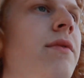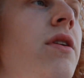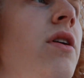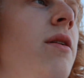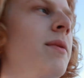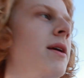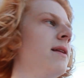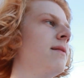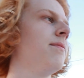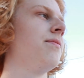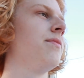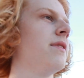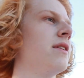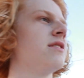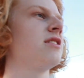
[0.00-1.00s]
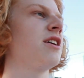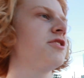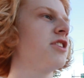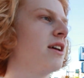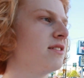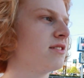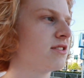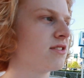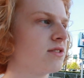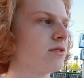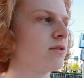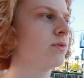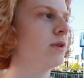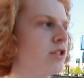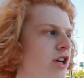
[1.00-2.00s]
You know what I mean? Such as
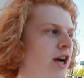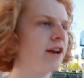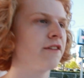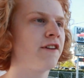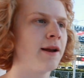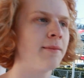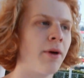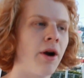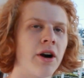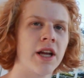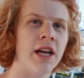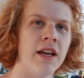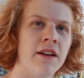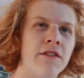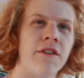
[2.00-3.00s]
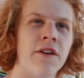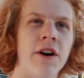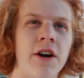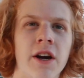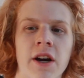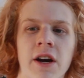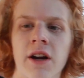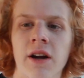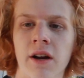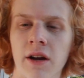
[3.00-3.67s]
we tried to find parking for